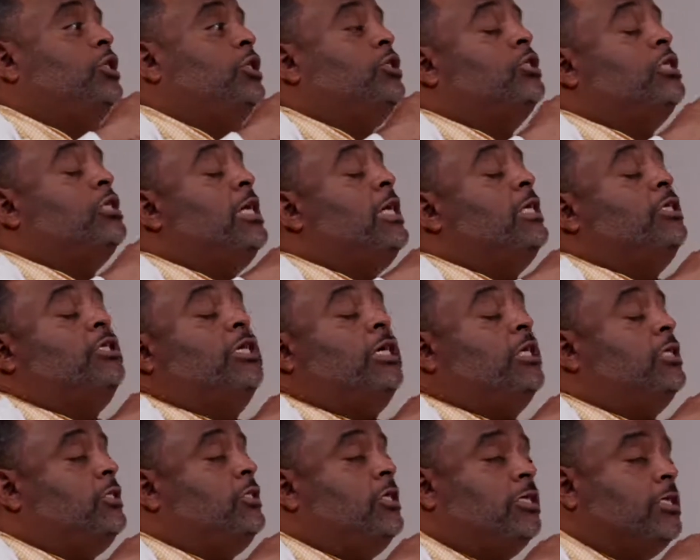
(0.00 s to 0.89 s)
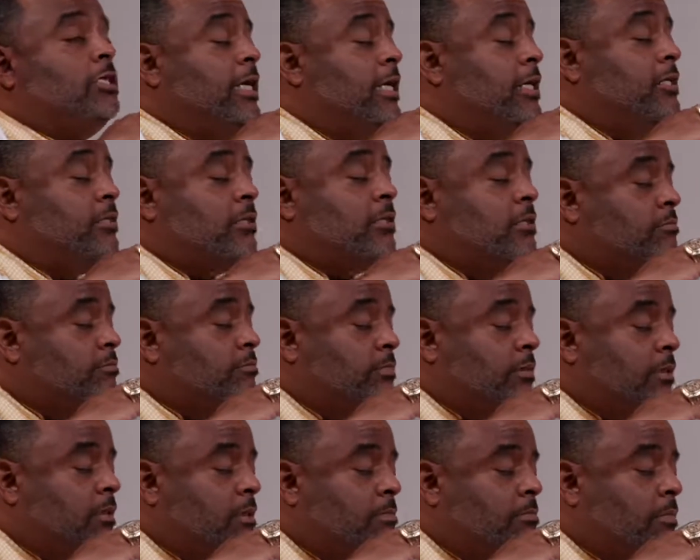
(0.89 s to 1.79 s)
is
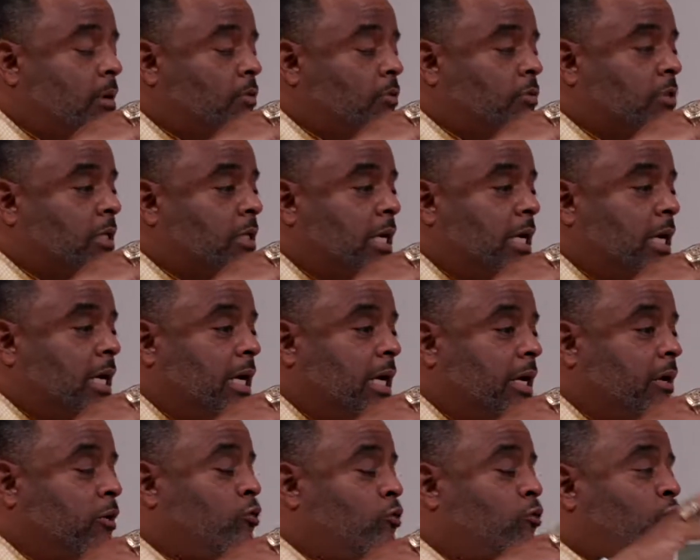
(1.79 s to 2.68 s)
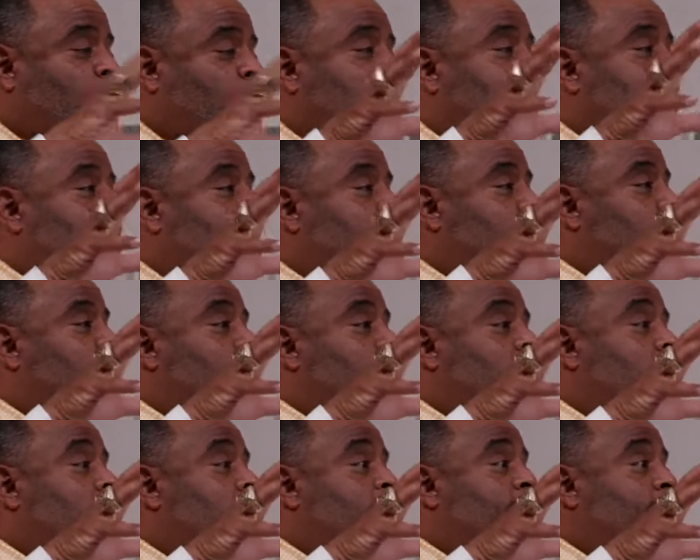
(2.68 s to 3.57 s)
the most
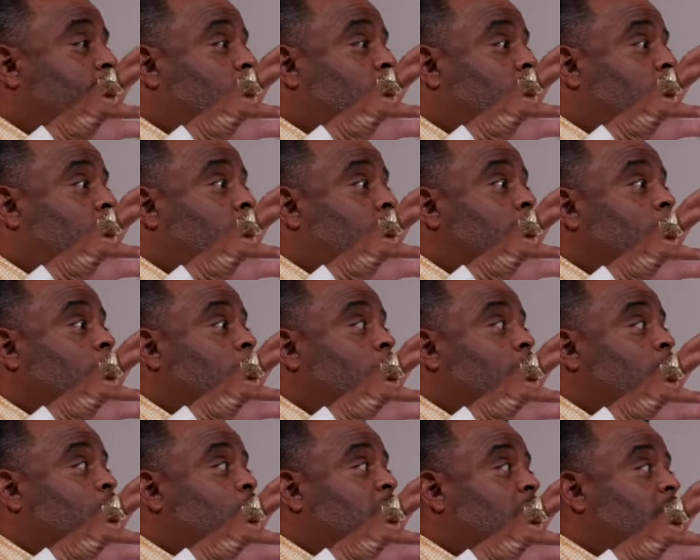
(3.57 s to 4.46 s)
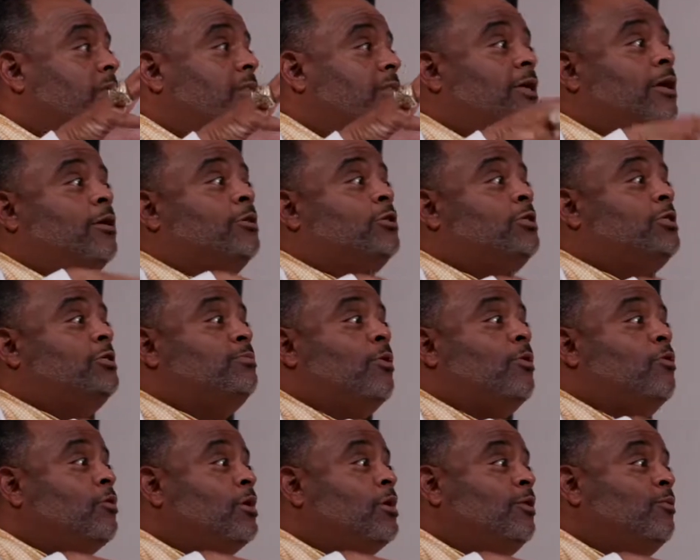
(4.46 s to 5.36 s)
incredible art form. Whether they are
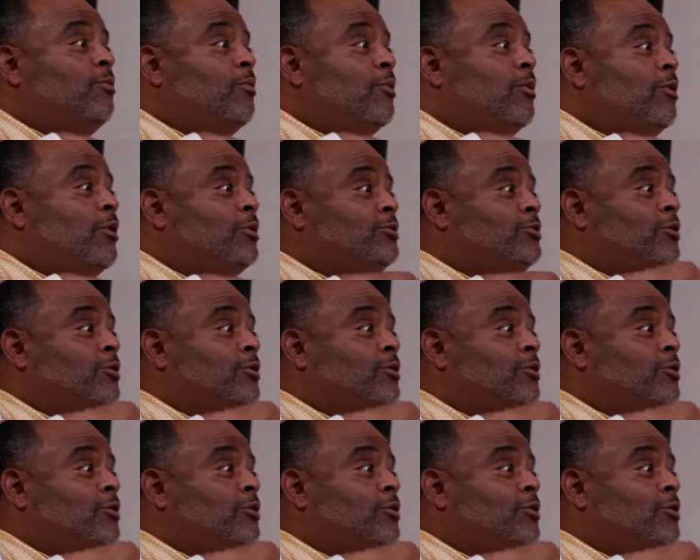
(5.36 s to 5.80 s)
spoken